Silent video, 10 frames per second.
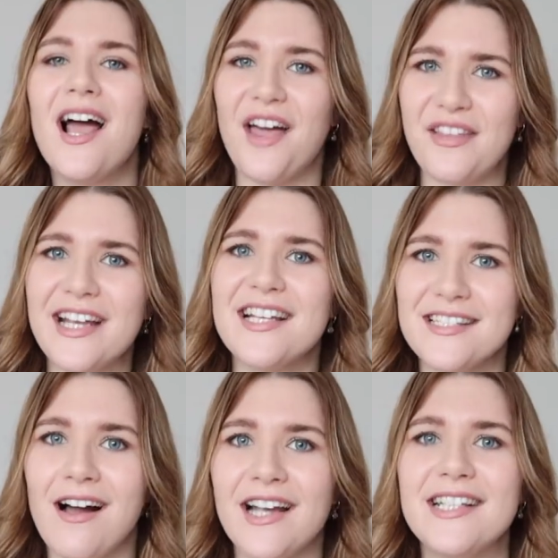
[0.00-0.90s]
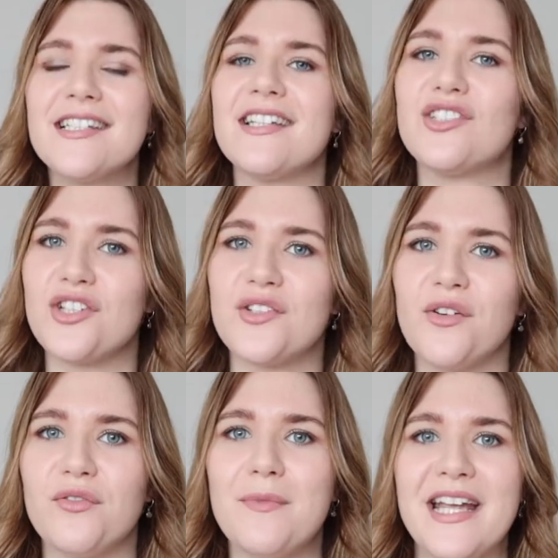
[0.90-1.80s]
I think it is nice, it's just
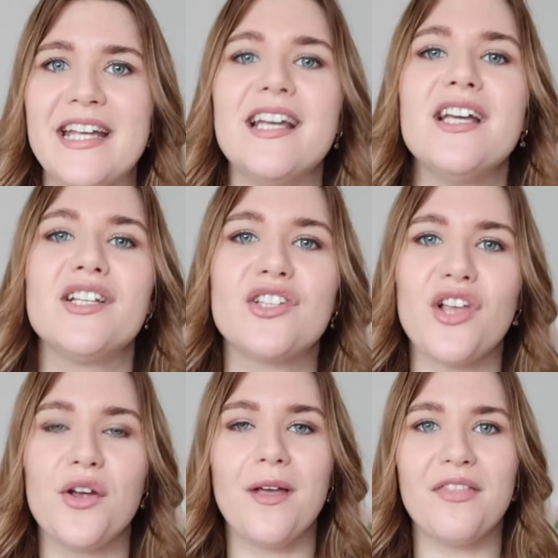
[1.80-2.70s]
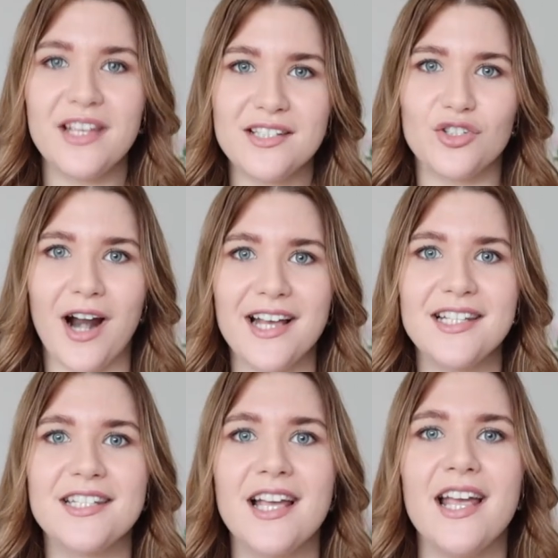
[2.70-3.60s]
not for me. So this dress